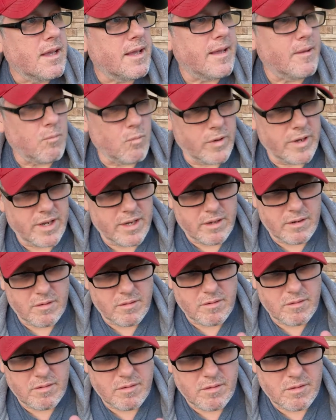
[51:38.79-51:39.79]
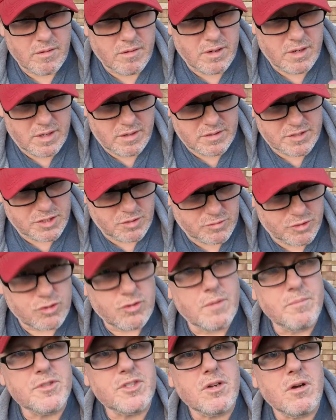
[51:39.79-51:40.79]
And so
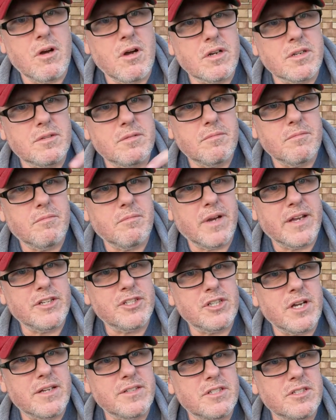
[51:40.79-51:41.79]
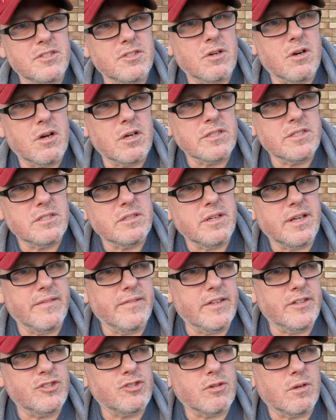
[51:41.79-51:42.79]
Trump talked, Mike Johnson talked,
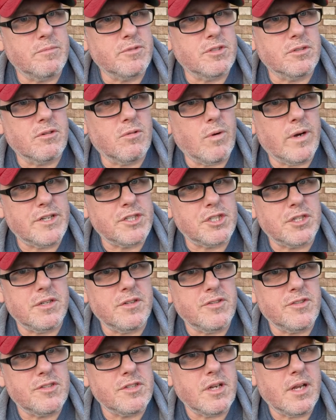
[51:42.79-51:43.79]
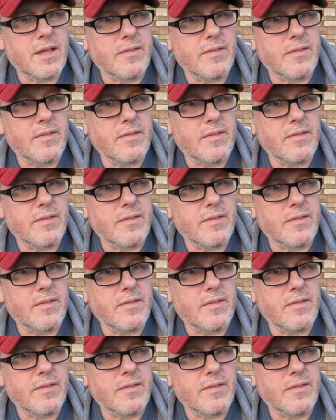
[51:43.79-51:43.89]
and then Trump took questions.